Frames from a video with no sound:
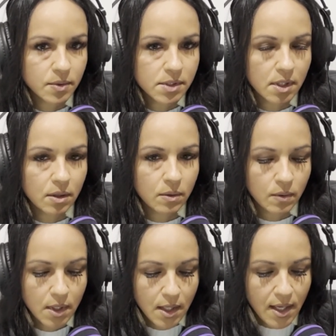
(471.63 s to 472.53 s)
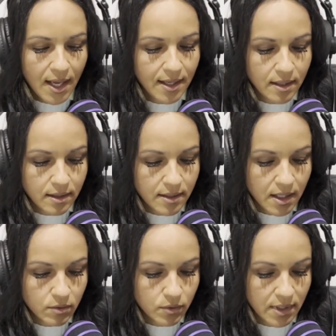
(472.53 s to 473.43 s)
So, and
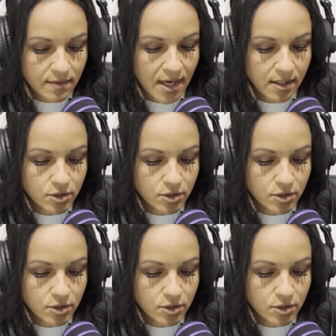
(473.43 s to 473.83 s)
not only that,